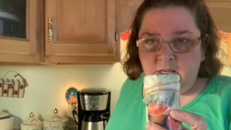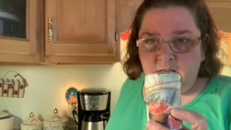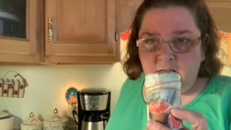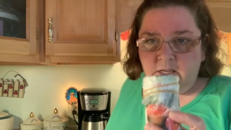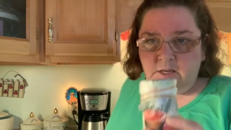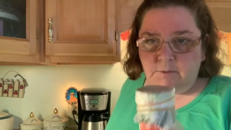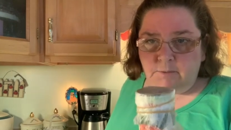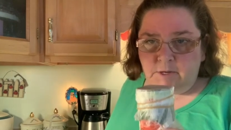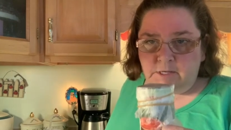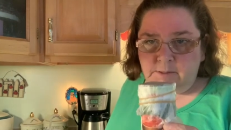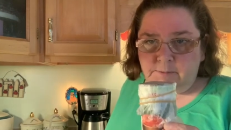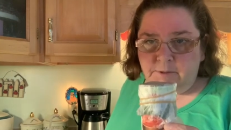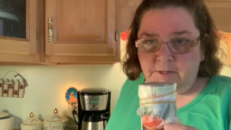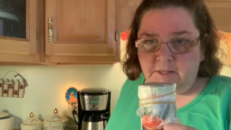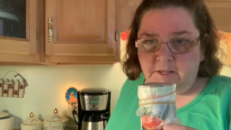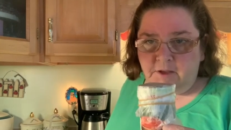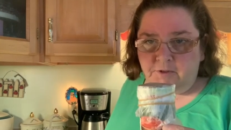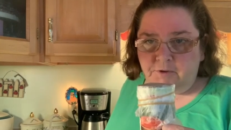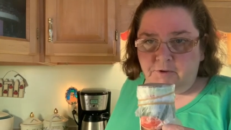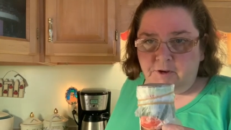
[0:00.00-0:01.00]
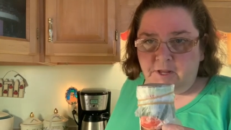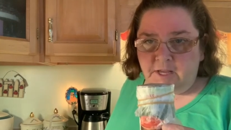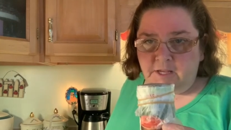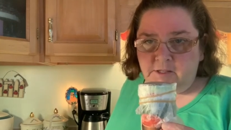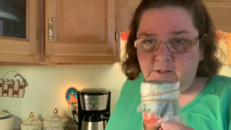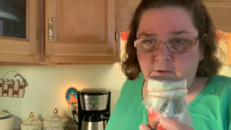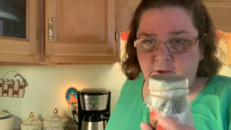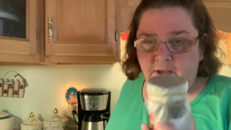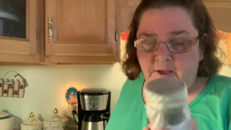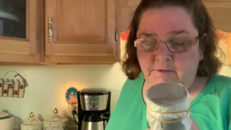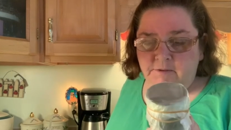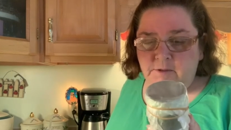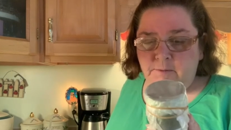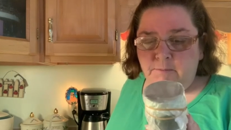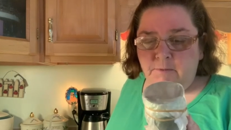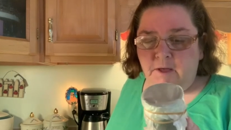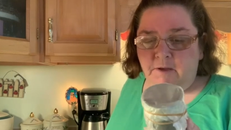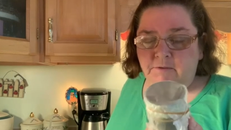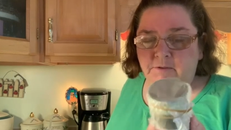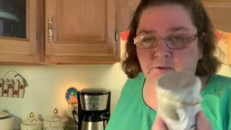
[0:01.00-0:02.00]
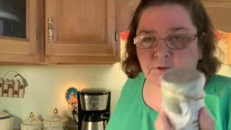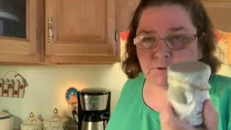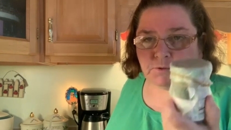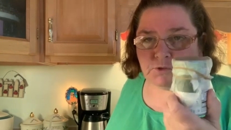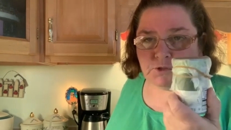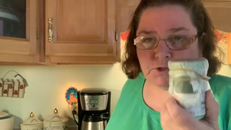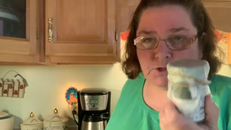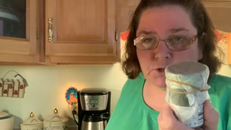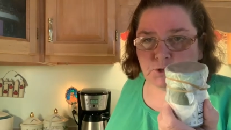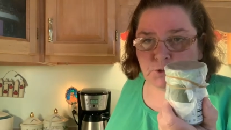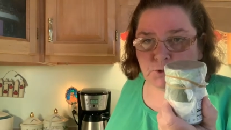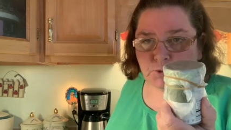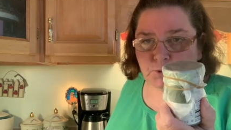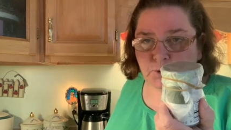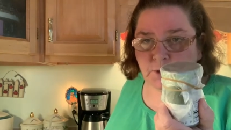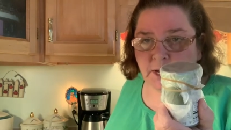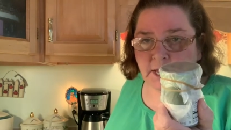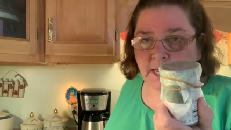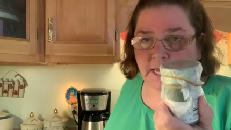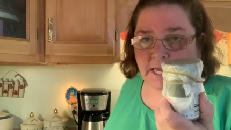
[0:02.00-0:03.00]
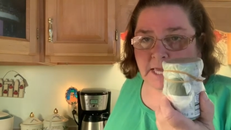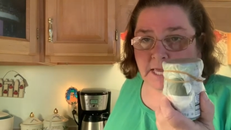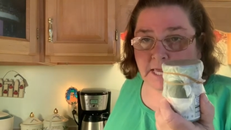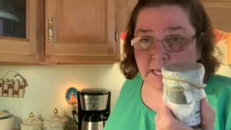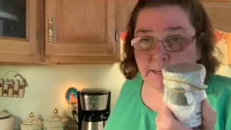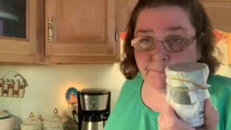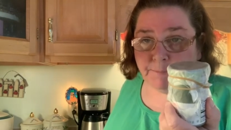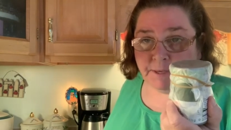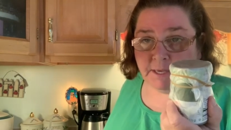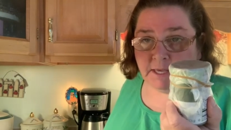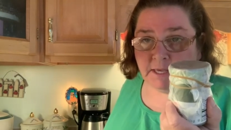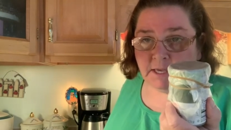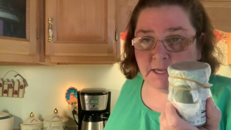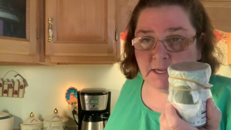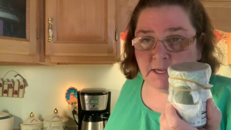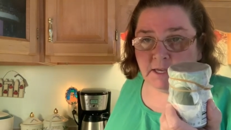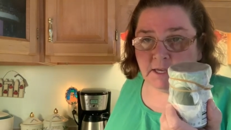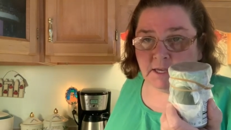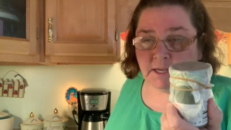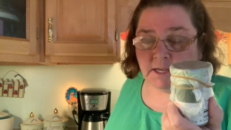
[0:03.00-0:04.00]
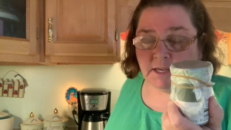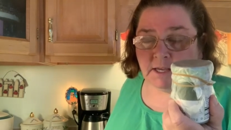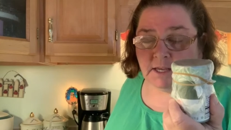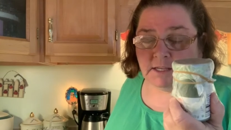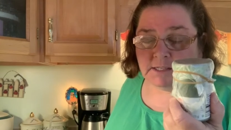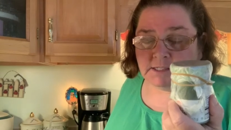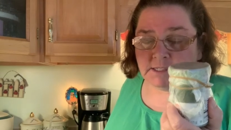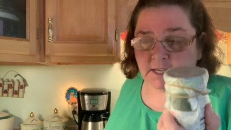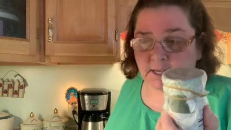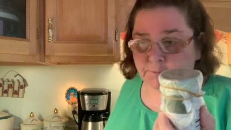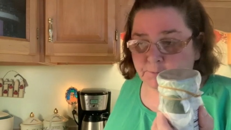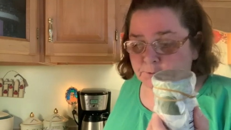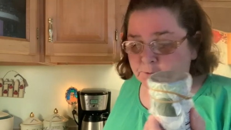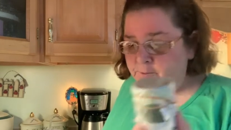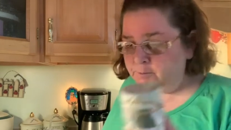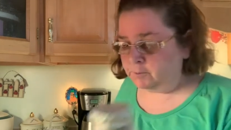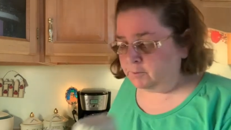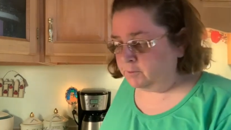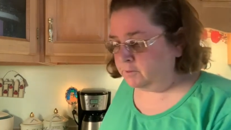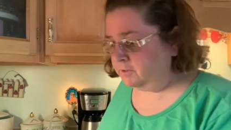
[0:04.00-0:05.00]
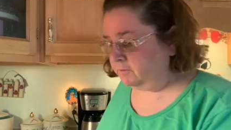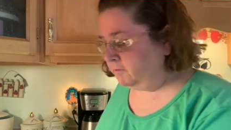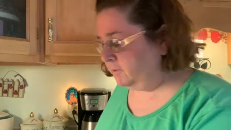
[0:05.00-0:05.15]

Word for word: in a recipe the other day. So I have some left. So two heaping tablespoons of